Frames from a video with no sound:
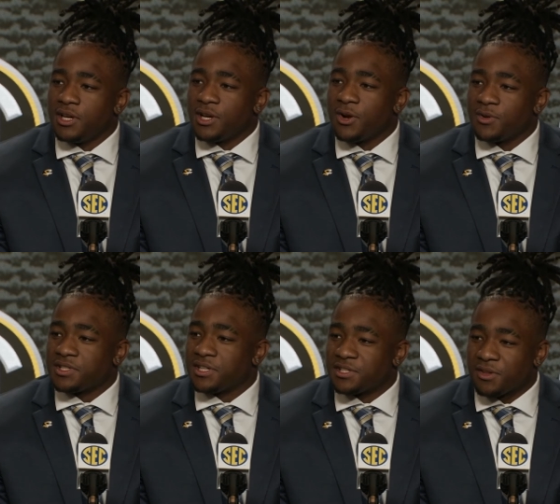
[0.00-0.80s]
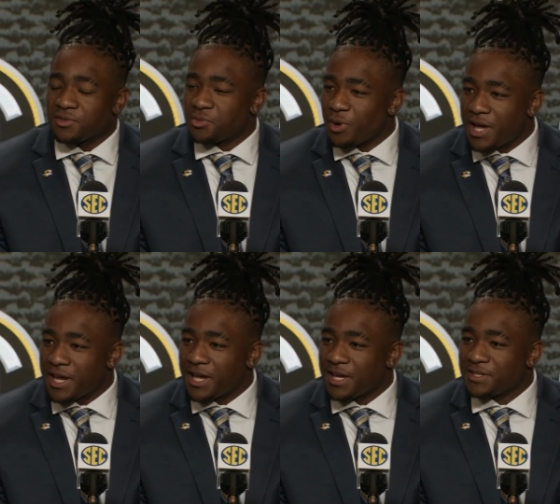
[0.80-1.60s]
going to each other's
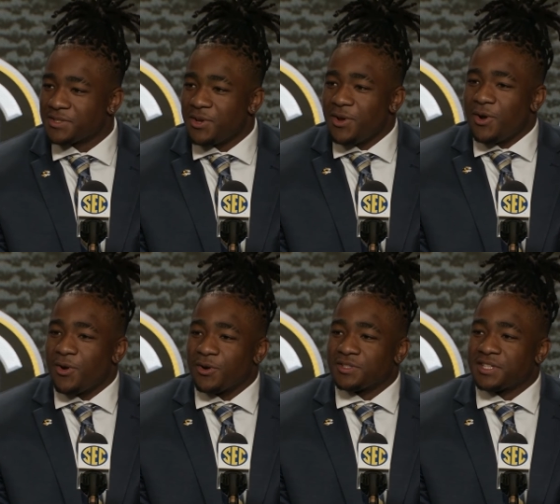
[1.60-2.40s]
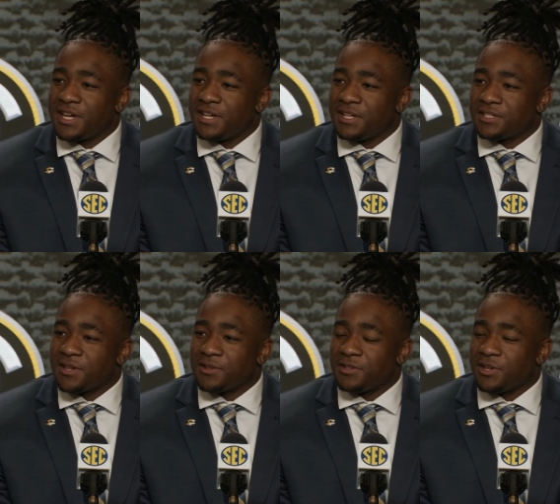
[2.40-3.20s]
weddings or seeing each
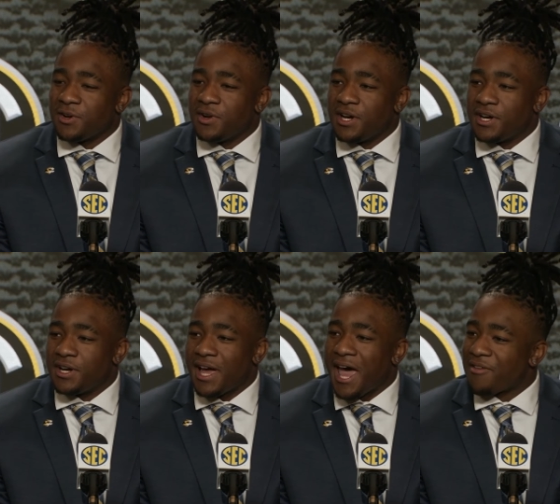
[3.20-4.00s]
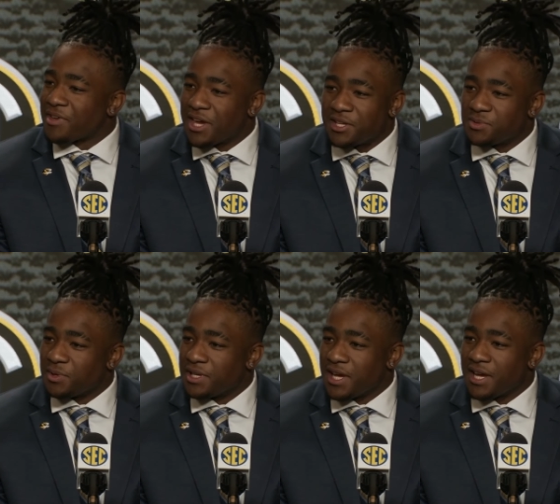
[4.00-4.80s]
other, you know, have kids
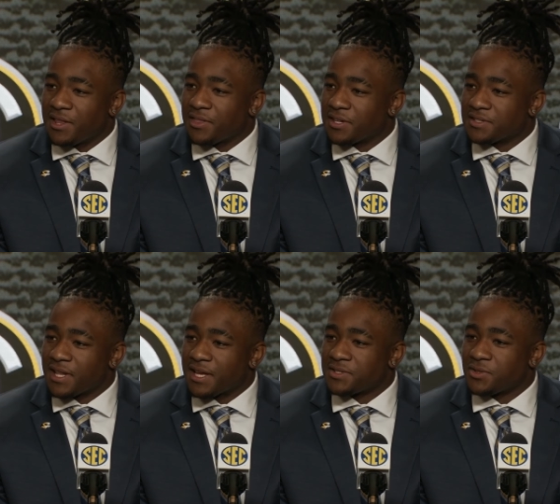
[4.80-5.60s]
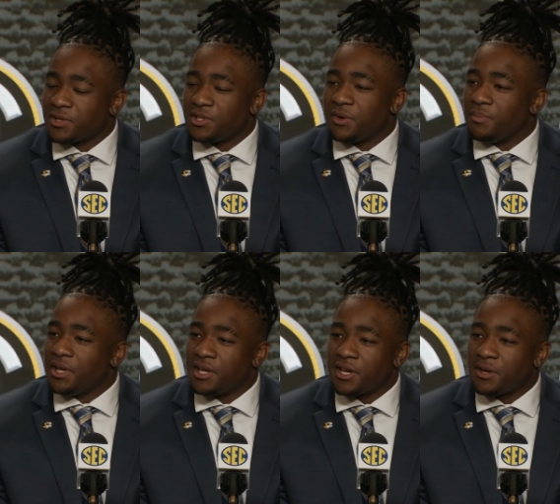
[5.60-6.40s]
one day and things of that sort, you know,
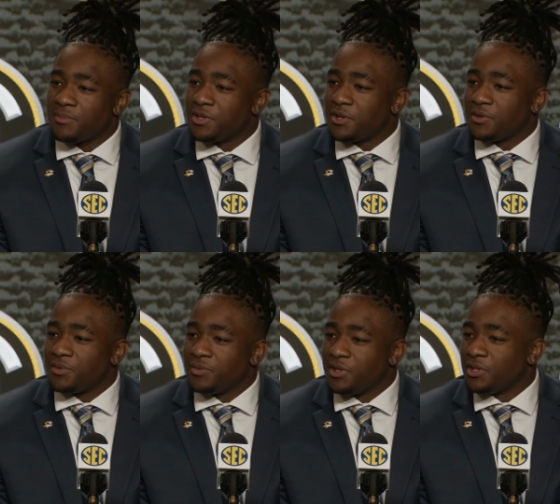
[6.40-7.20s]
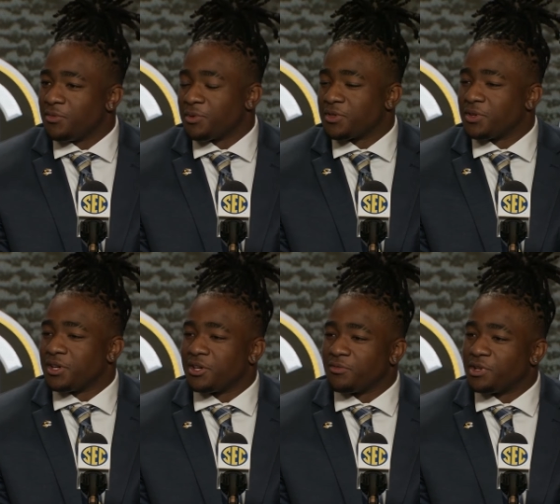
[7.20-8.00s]
meeting up, you know, with
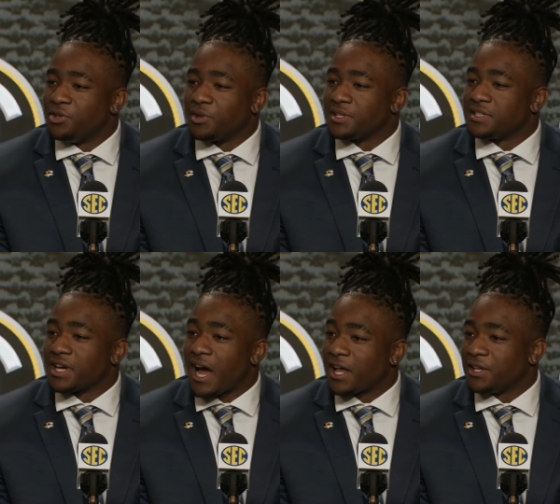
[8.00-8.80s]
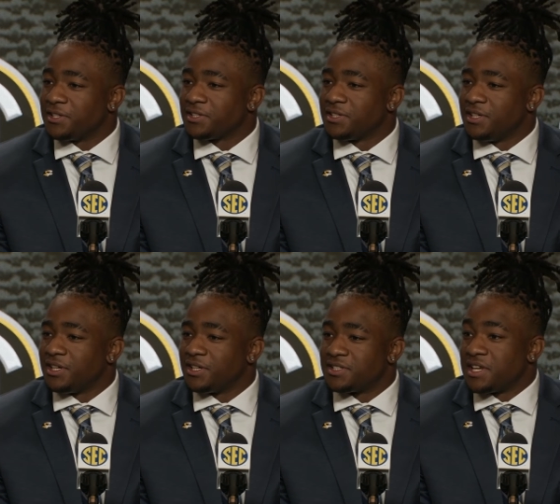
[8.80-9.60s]
the reunions in college,
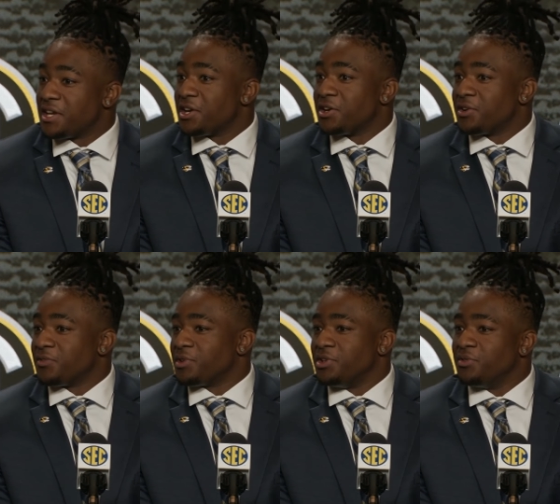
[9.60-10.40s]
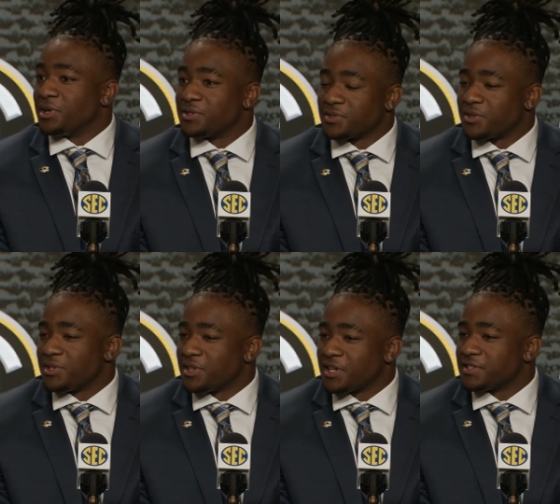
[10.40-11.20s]
10-year reunions
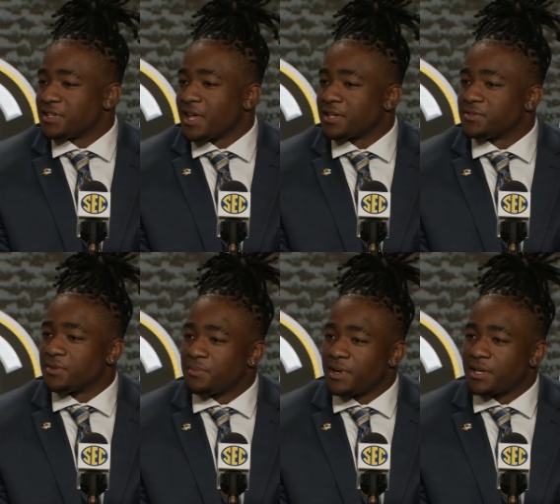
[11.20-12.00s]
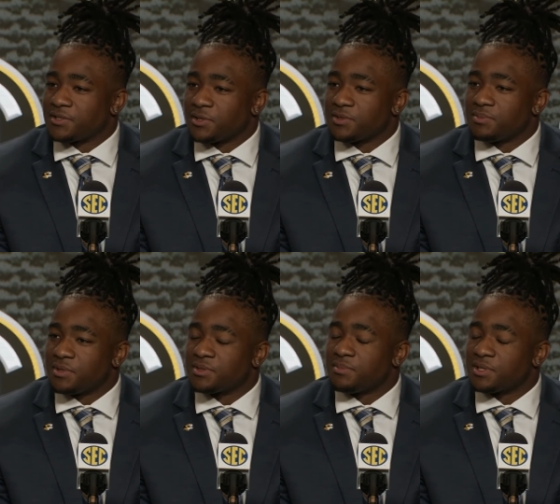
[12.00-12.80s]
or things of that sort, man. So
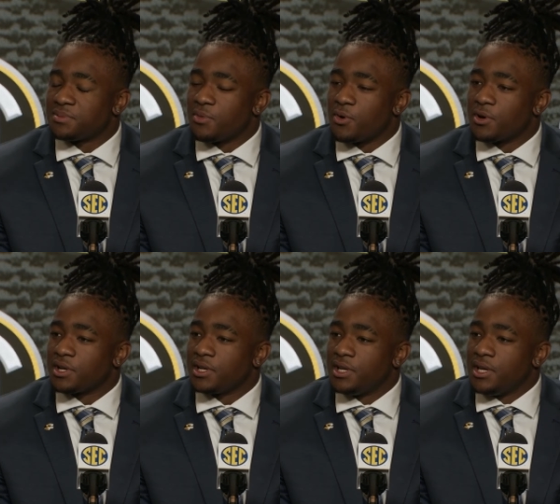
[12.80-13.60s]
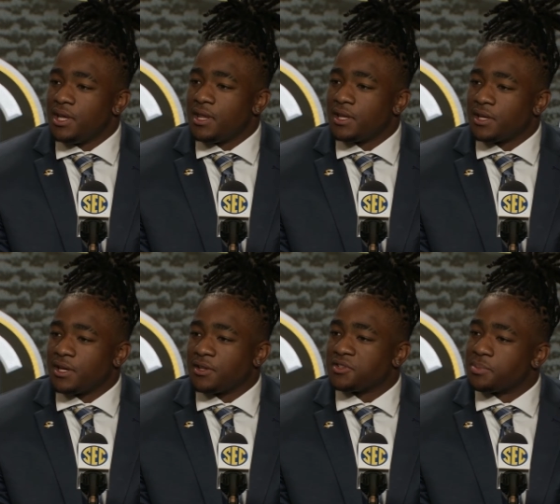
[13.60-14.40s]
it's much more than
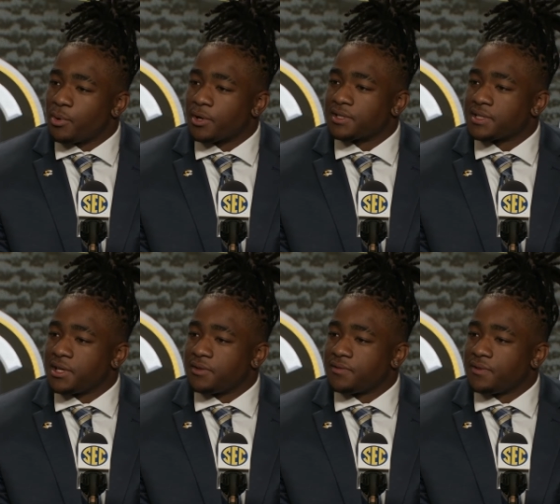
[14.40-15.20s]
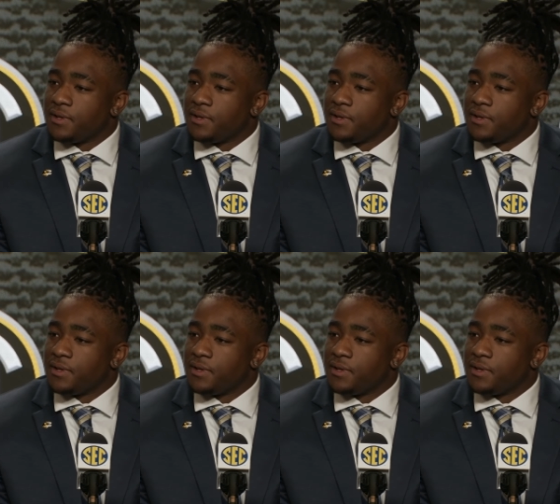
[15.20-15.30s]
the sport itself.